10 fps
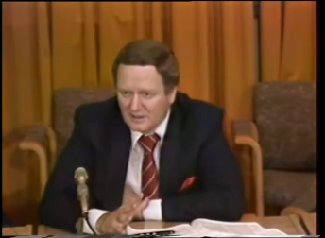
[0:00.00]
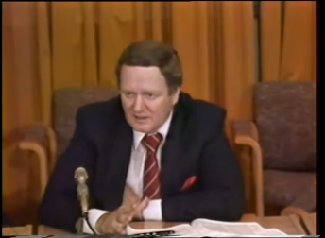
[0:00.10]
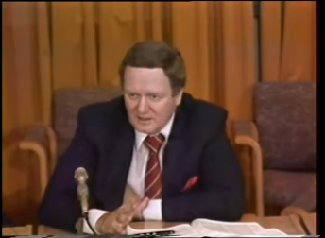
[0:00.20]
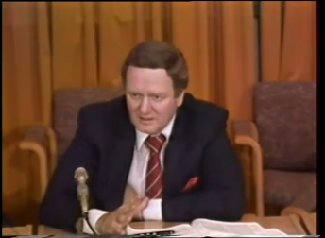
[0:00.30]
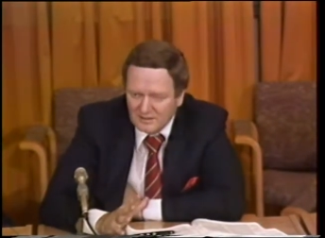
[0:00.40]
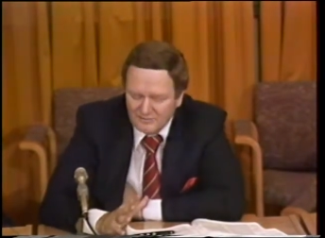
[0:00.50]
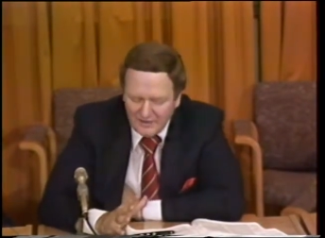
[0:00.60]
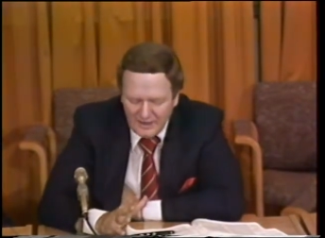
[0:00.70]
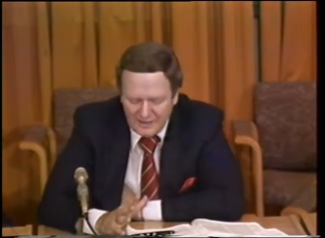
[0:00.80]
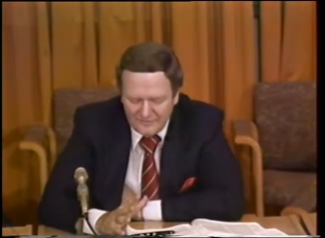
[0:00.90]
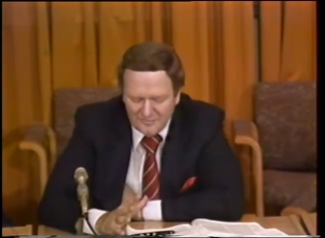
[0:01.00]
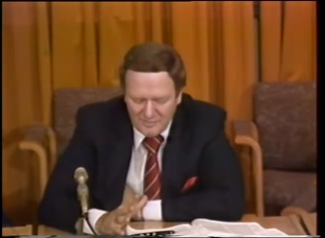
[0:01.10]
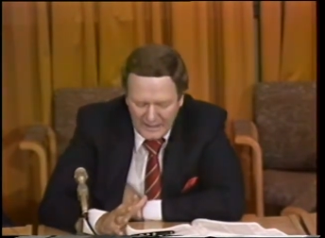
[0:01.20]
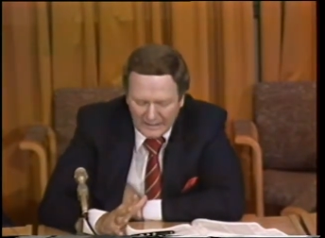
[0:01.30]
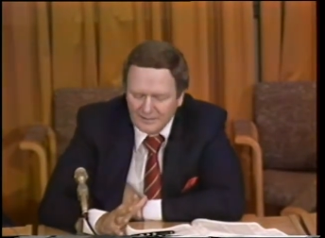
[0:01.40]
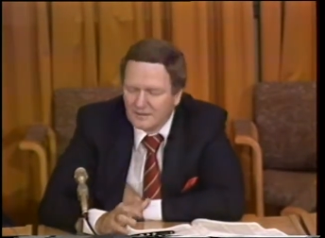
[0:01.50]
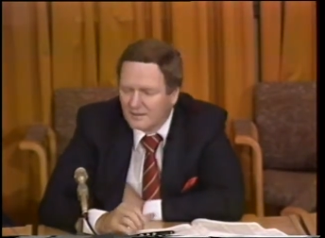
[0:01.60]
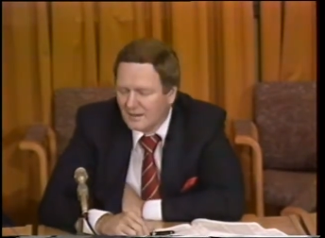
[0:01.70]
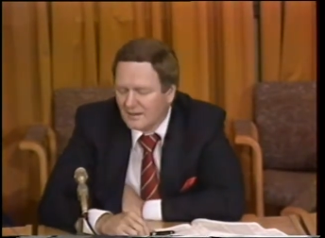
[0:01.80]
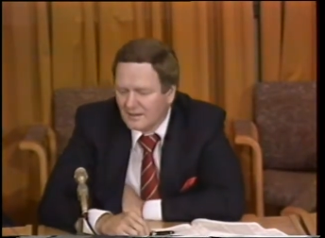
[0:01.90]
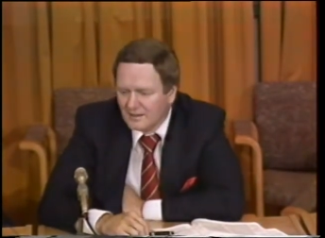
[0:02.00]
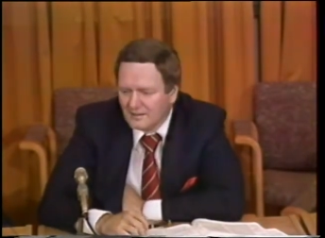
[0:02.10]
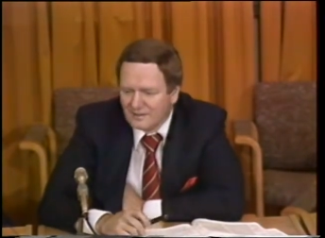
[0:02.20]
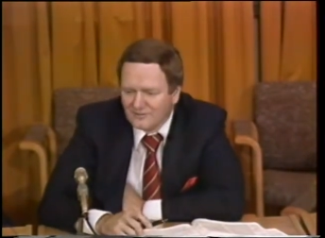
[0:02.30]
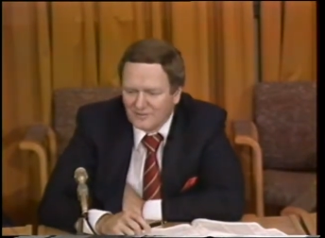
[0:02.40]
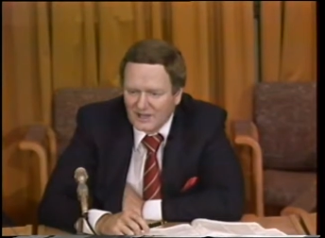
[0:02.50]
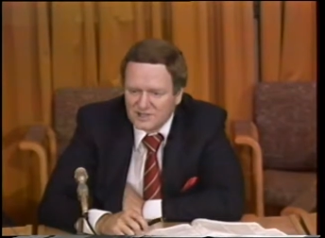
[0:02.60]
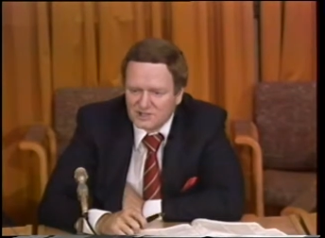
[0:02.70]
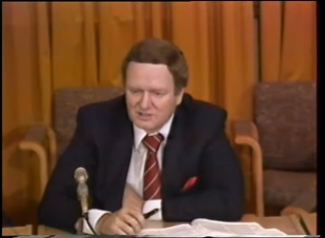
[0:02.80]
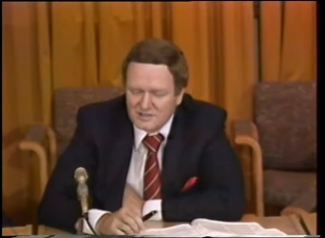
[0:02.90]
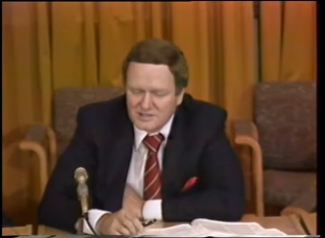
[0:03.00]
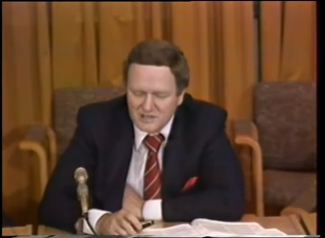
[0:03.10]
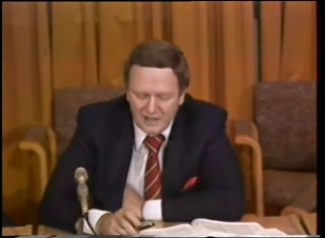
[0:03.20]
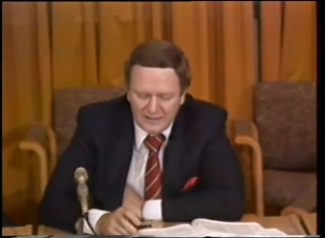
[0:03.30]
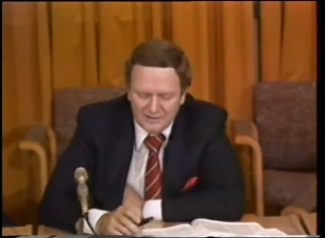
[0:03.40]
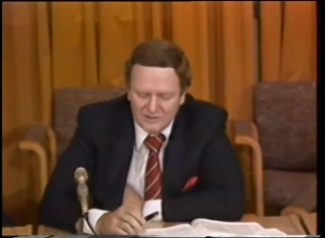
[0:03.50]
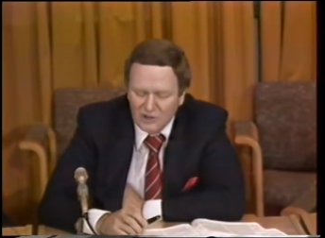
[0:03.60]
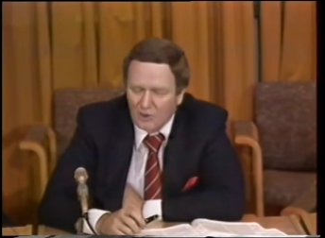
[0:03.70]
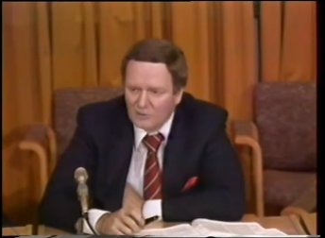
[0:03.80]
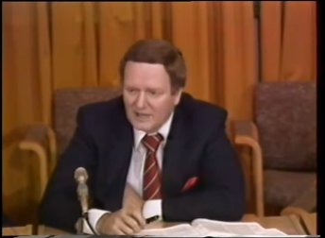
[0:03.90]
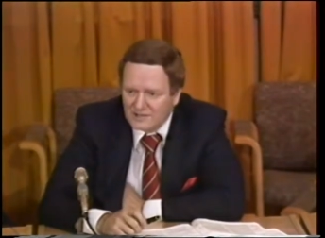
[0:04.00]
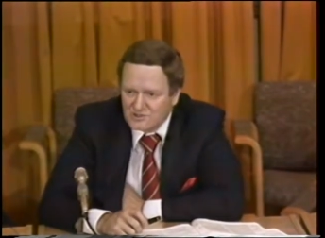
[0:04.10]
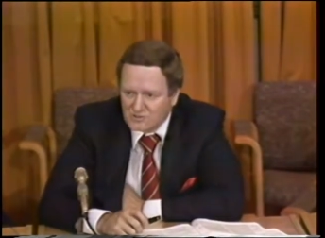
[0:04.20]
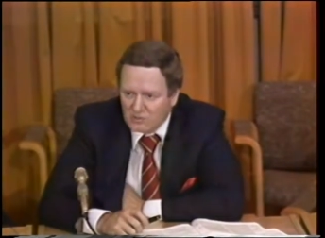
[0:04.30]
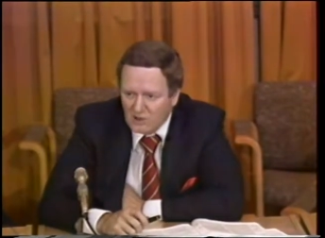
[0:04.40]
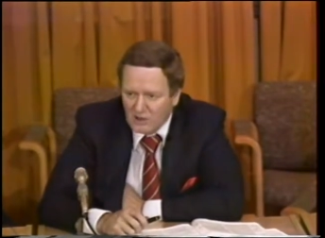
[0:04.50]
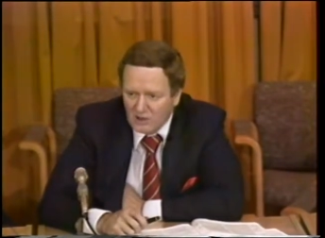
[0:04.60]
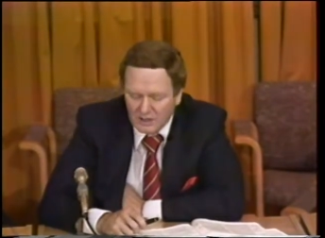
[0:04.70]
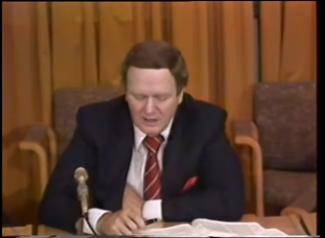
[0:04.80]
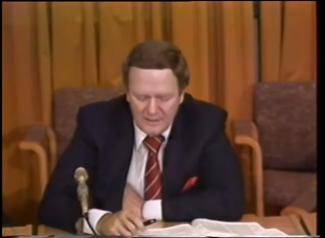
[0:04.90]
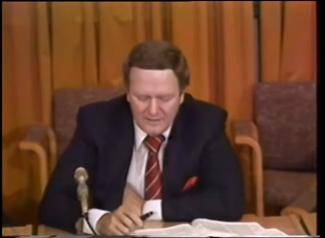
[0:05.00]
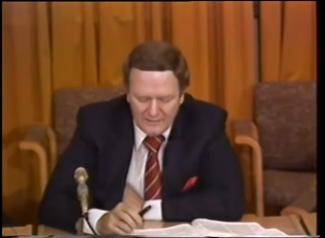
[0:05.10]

uh, five men uh, in Fletcher decided no, that's wrong.